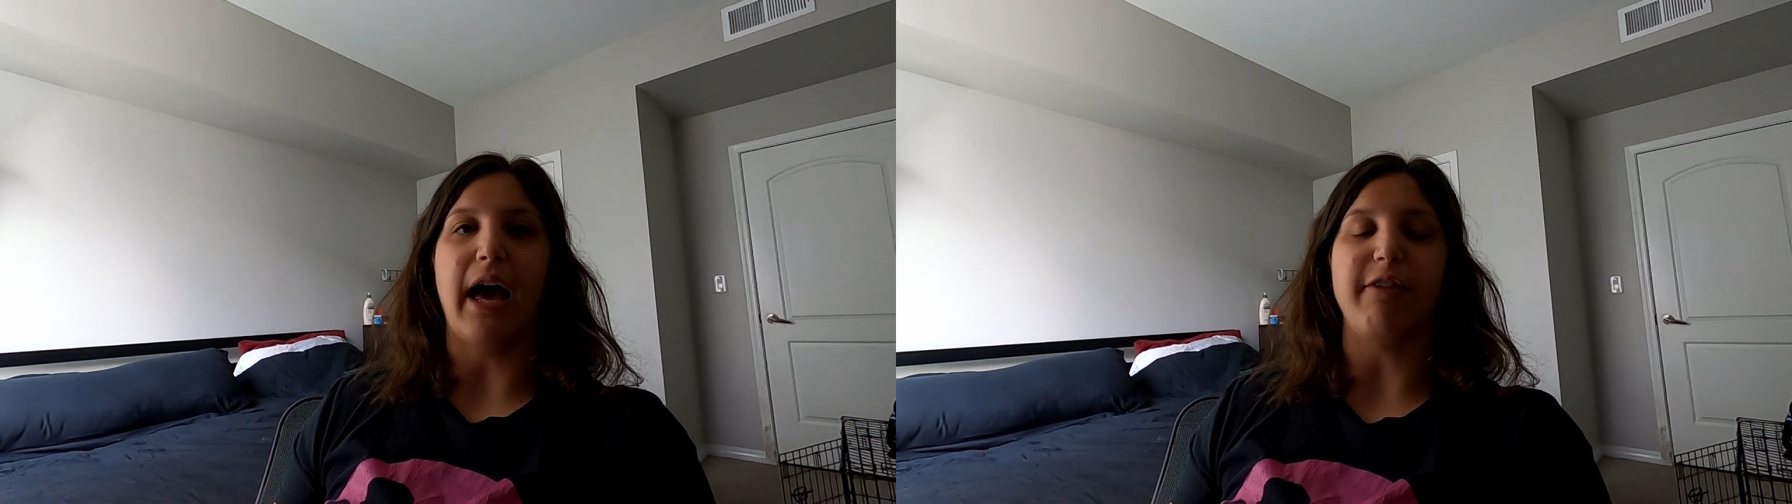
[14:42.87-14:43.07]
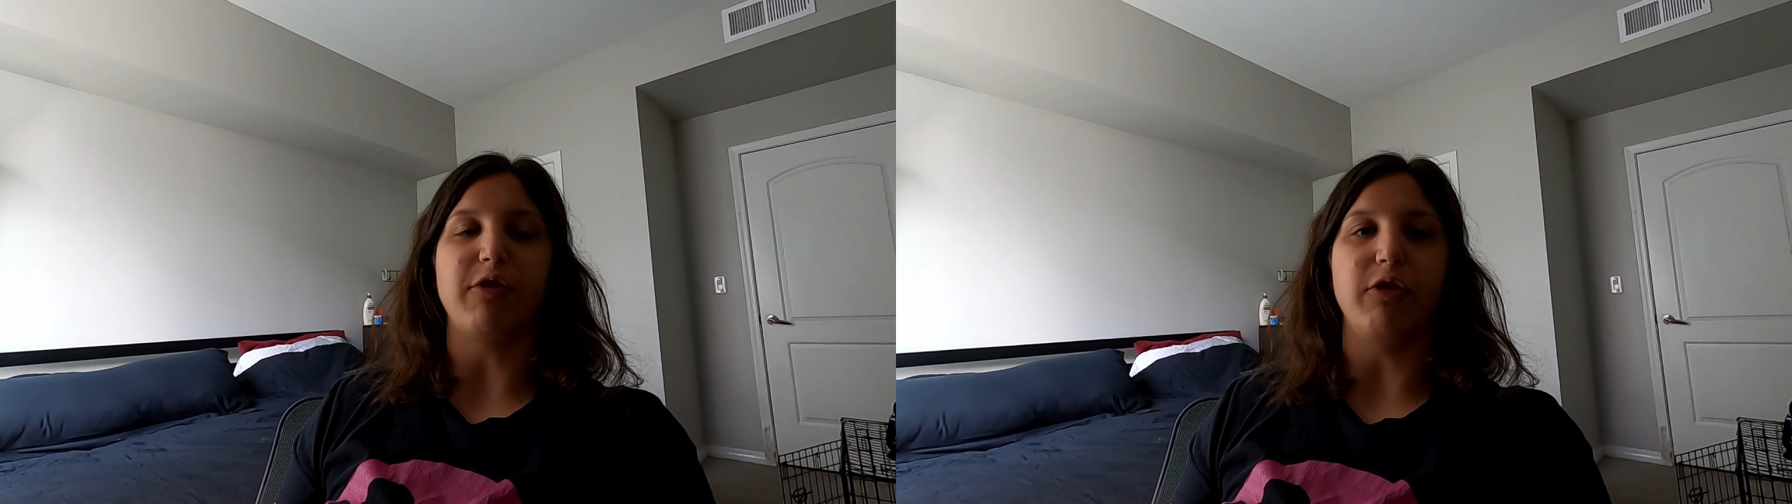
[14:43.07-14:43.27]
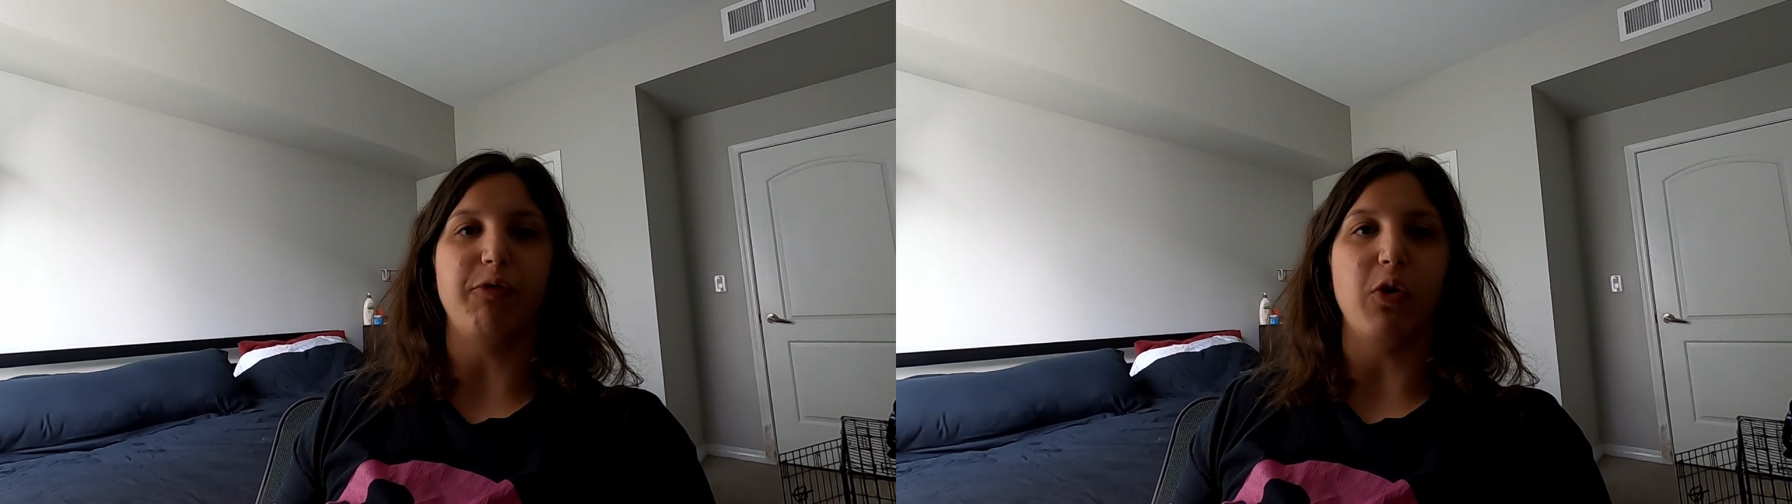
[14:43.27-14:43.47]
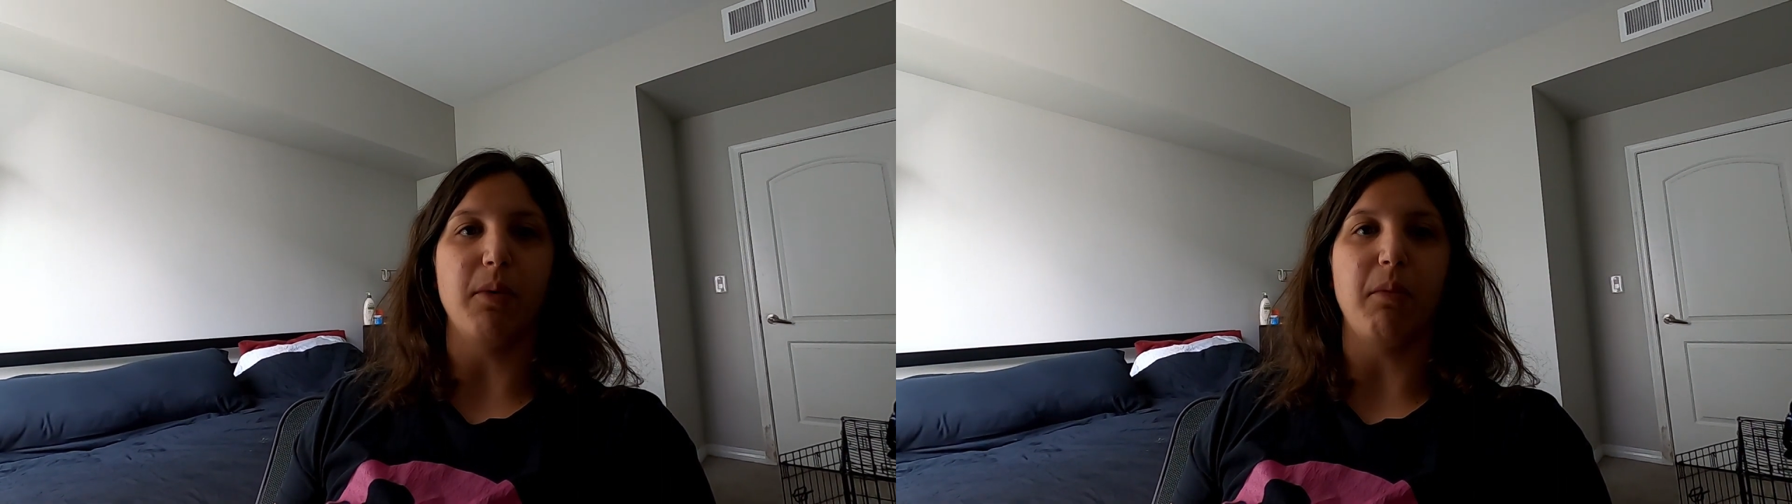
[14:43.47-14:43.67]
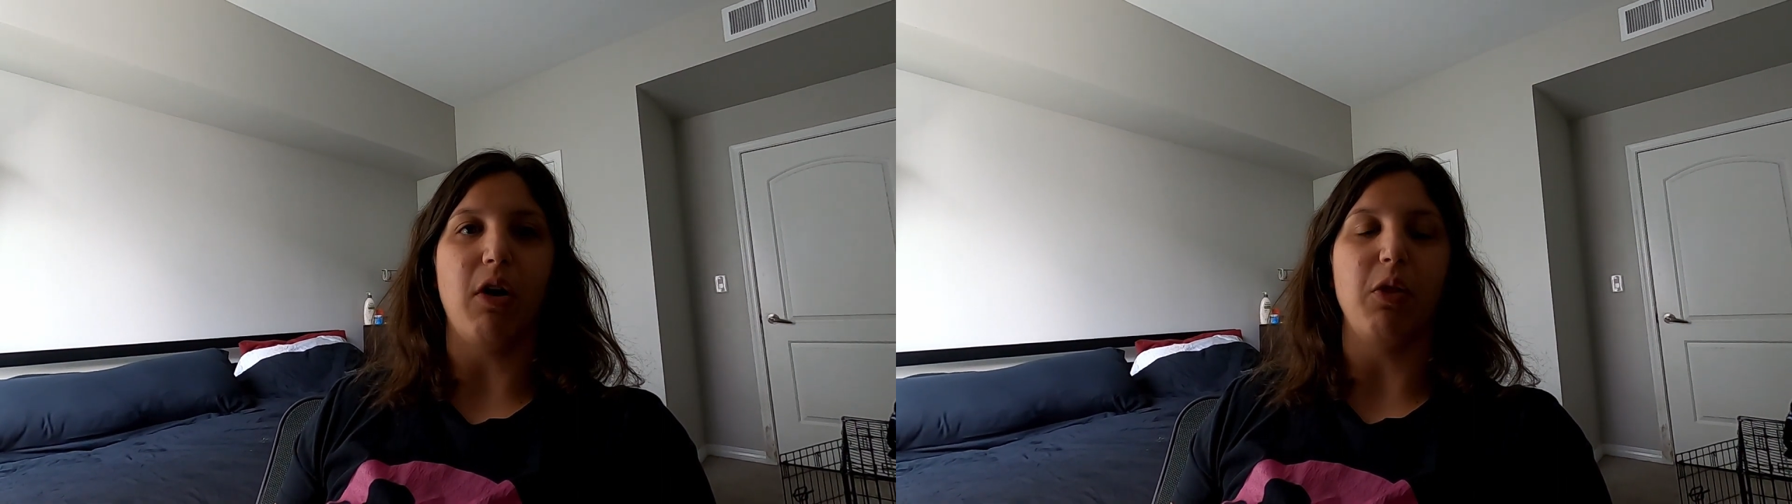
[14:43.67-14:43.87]
have good
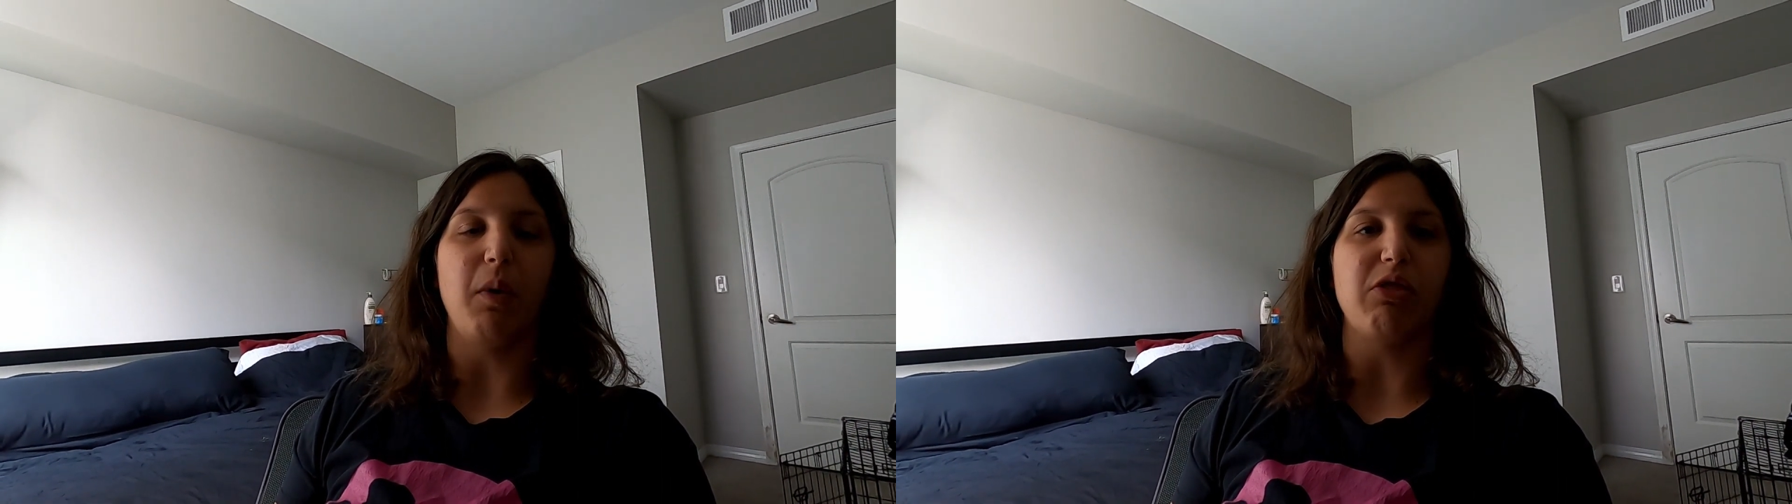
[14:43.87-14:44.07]
form all the